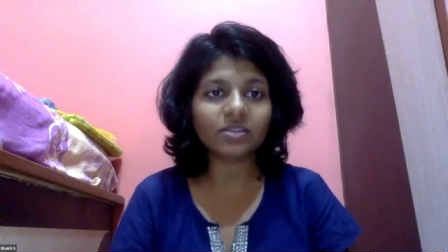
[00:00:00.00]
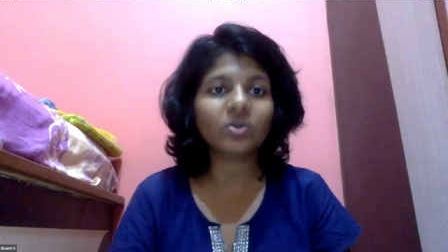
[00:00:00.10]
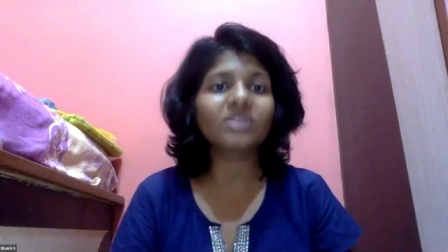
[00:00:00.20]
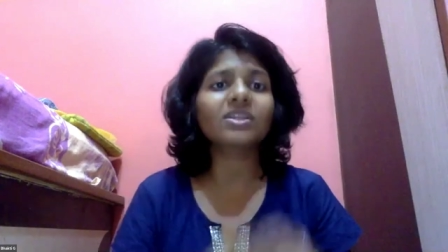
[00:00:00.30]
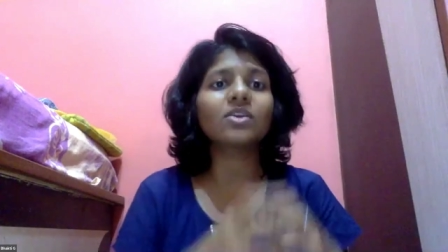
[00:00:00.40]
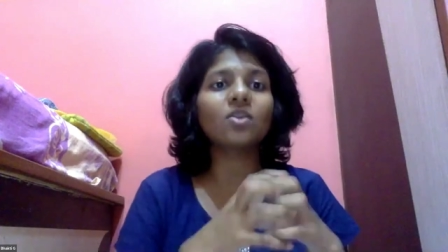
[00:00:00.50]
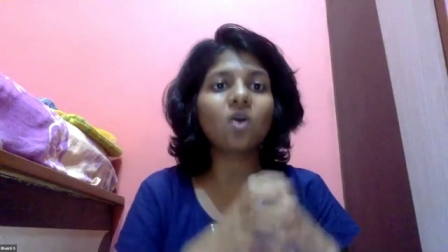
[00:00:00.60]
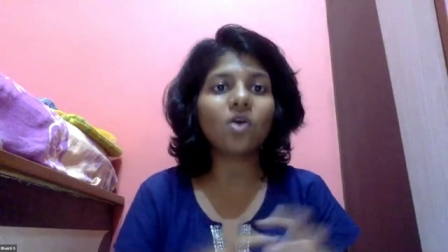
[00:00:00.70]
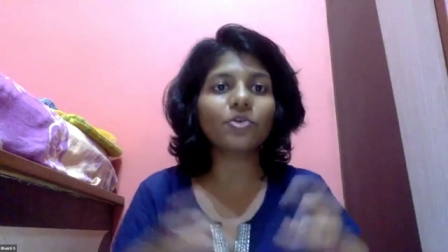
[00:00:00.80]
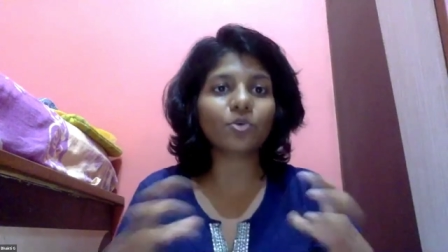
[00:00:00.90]
So it's a
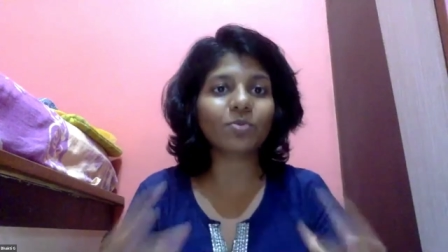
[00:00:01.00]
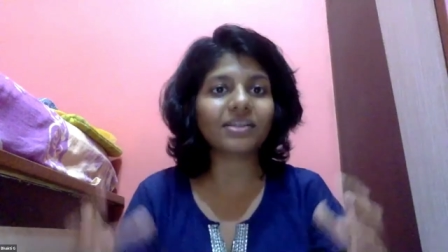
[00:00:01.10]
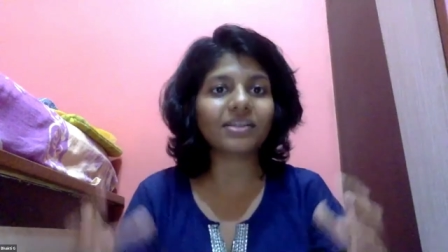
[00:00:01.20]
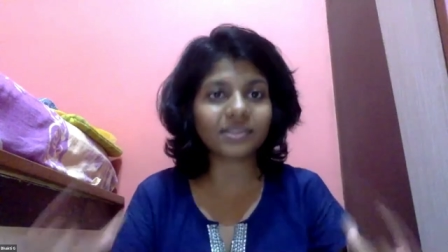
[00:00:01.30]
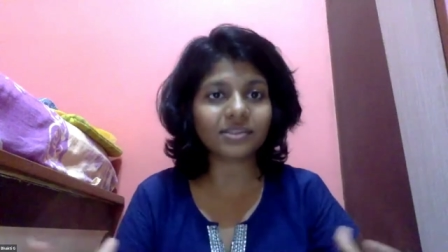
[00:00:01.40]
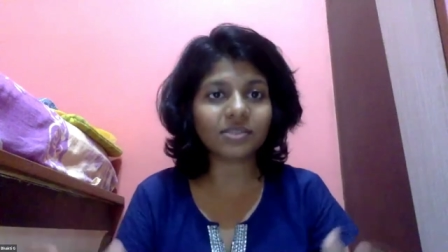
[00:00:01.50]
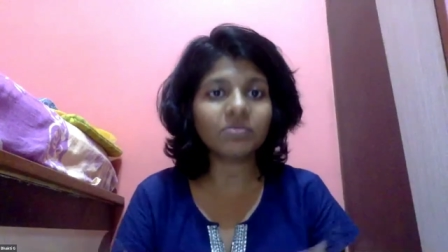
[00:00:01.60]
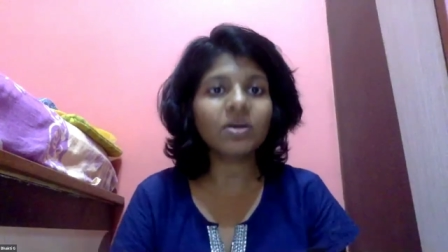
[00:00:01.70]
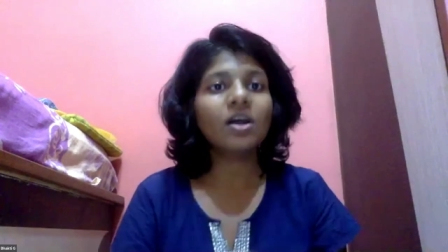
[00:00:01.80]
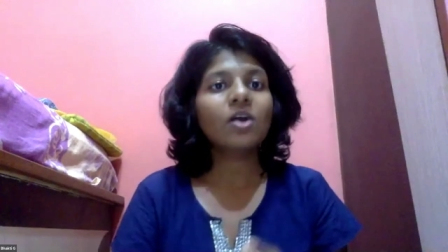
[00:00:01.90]
long, robust system
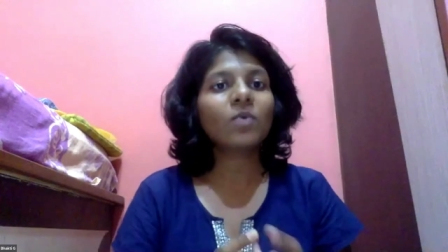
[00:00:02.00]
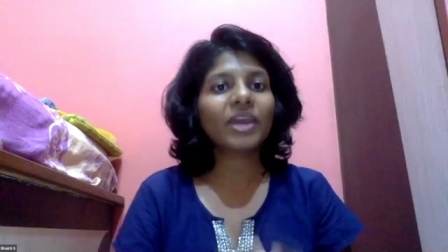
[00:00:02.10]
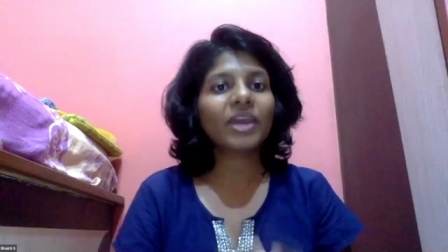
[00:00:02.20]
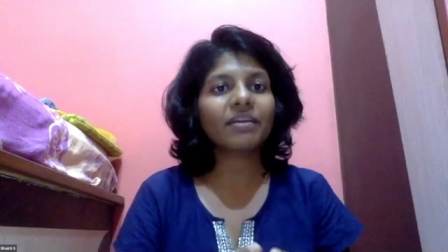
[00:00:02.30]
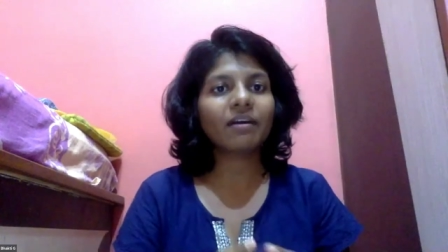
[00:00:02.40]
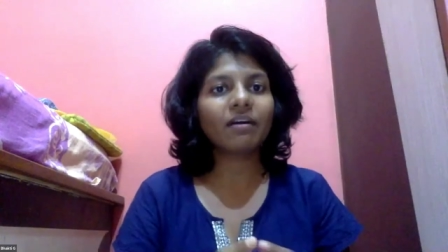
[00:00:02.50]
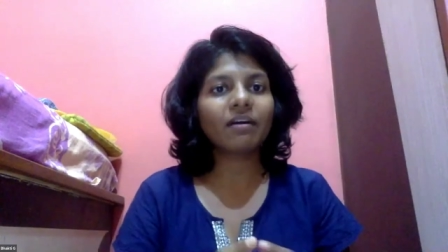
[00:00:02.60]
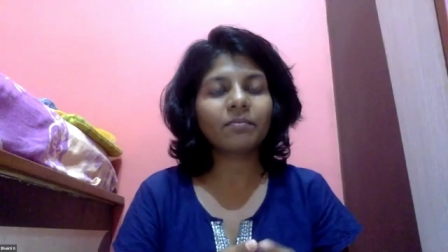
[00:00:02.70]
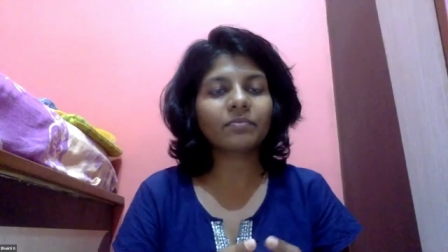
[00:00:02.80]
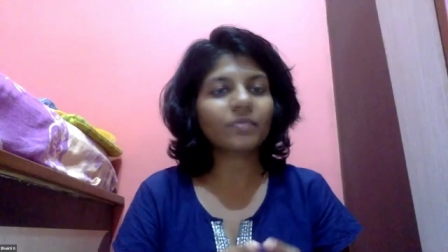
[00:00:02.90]
where
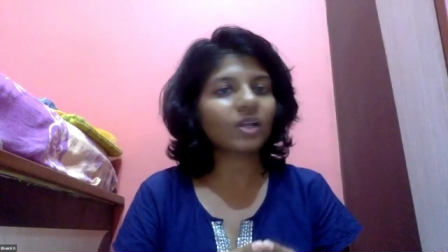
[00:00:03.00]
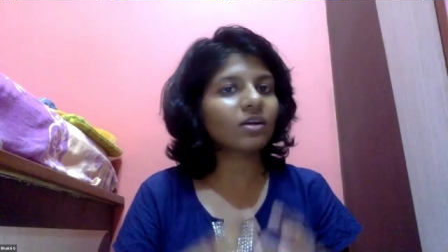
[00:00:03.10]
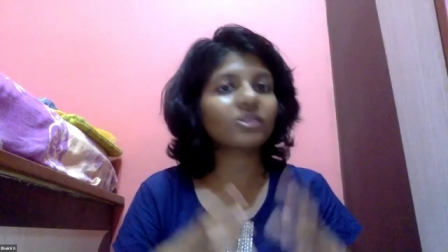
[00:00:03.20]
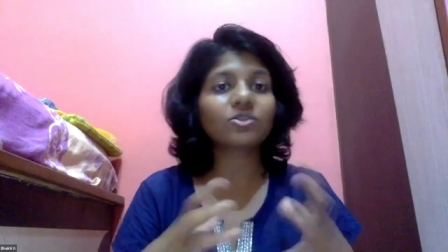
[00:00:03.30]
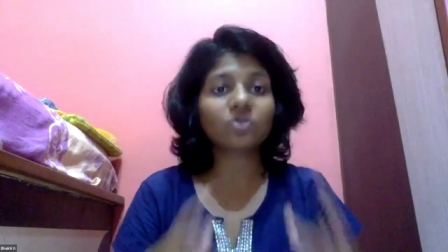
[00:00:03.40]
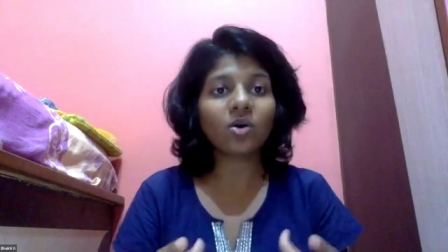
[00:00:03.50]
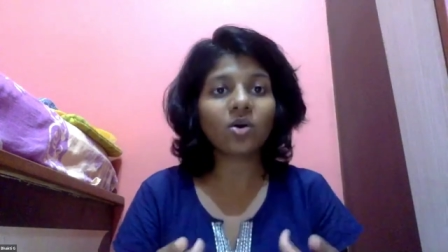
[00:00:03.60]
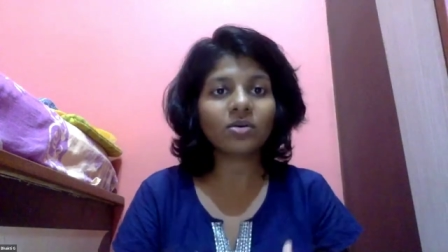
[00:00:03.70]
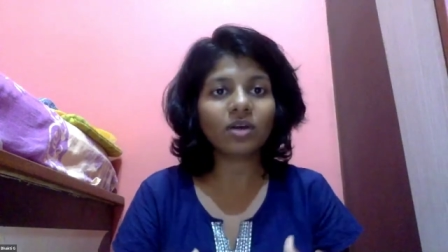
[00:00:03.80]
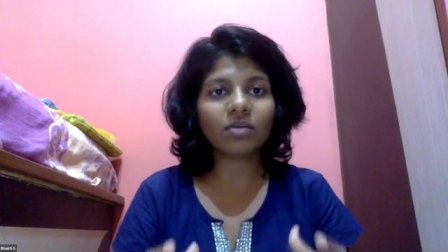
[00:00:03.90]
um, a
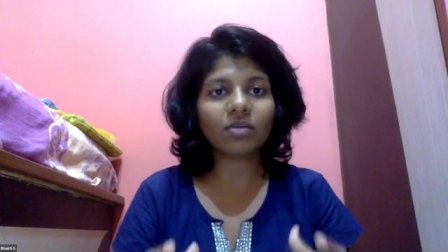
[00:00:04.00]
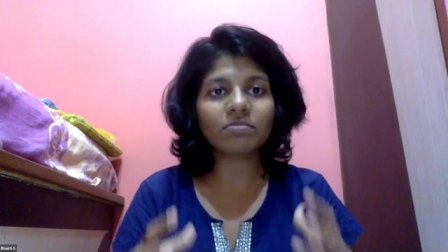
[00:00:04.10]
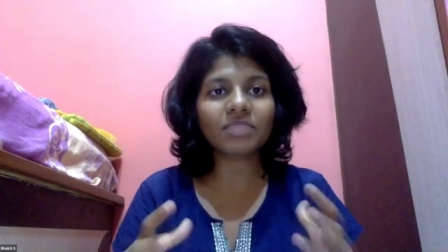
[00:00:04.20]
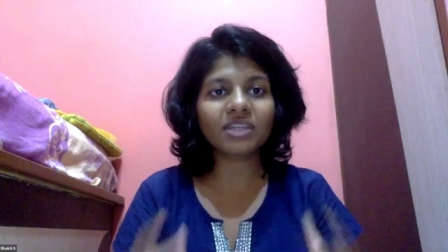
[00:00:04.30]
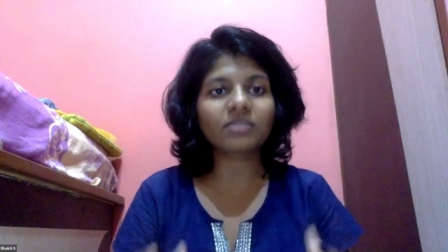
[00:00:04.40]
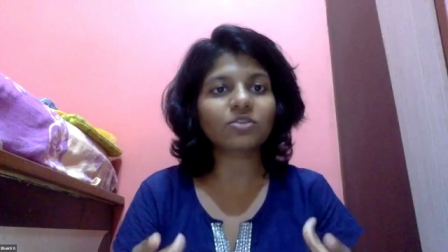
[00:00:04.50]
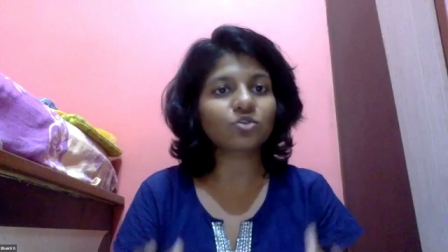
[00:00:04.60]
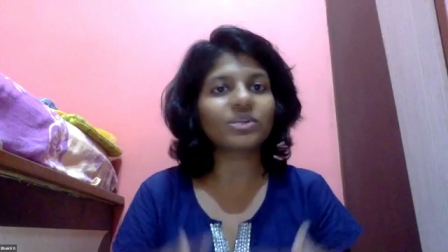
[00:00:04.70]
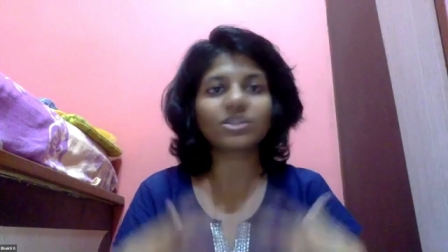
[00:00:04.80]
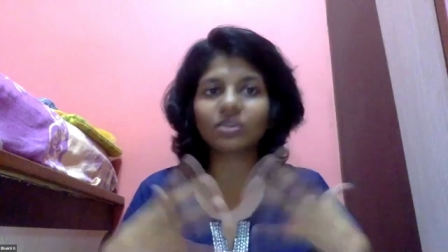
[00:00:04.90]
strong uh, means through
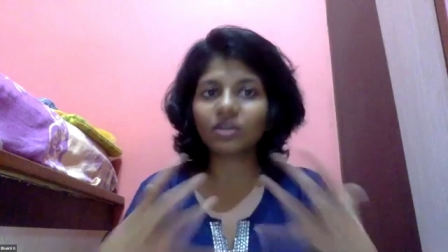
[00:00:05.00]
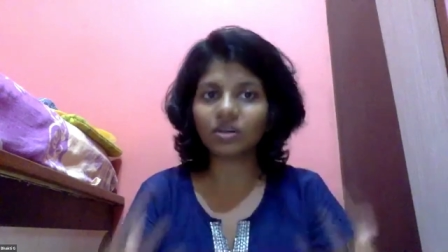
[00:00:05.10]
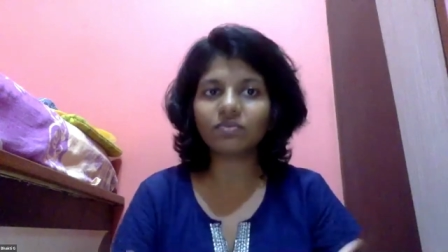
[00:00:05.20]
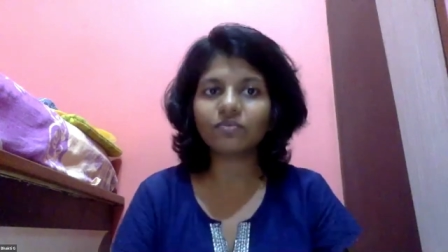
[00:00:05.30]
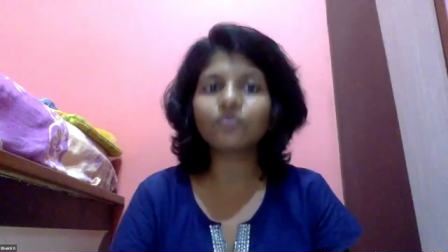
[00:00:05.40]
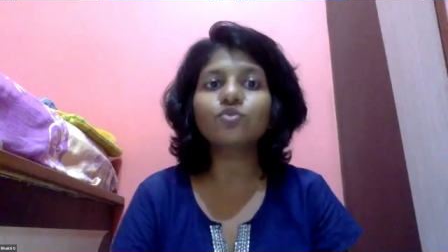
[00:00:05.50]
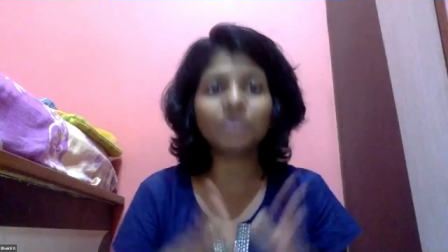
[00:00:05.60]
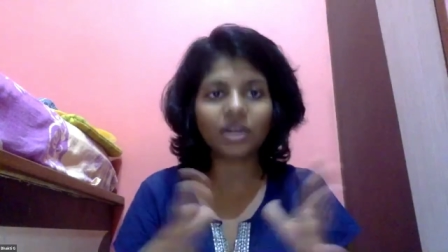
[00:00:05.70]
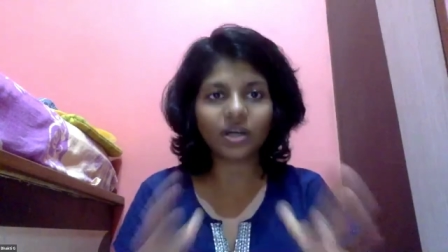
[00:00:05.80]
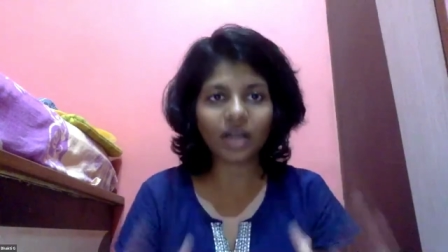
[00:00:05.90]
which uh,
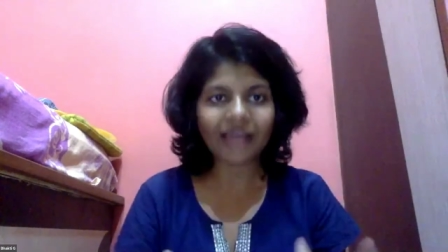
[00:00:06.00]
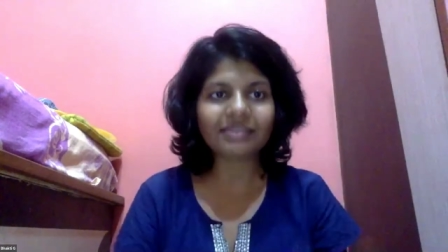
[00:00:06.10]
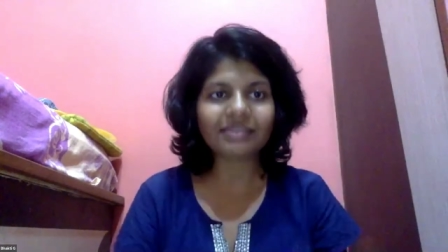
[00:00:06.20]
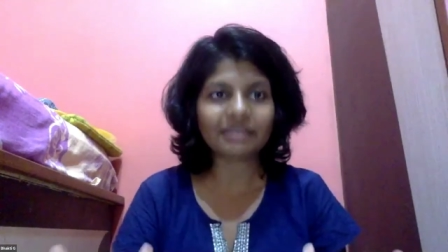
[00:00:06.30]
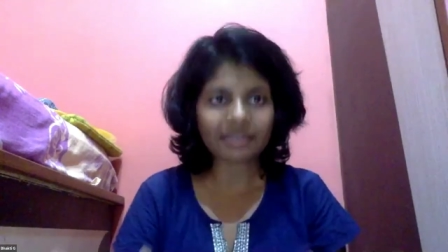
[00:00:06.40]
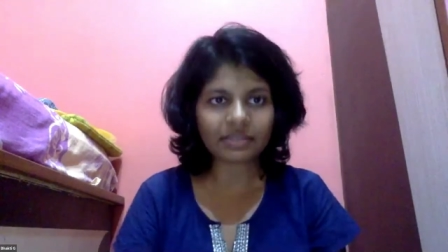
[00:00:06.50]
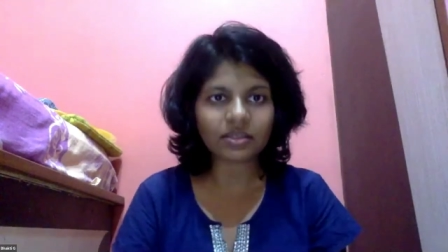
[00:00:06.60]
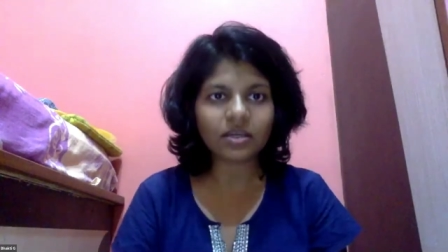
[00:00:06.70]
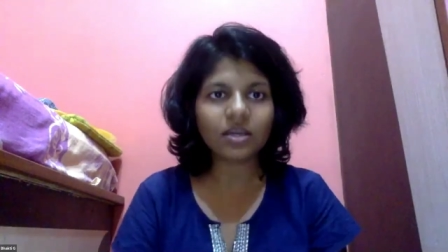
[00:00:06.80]
food has reached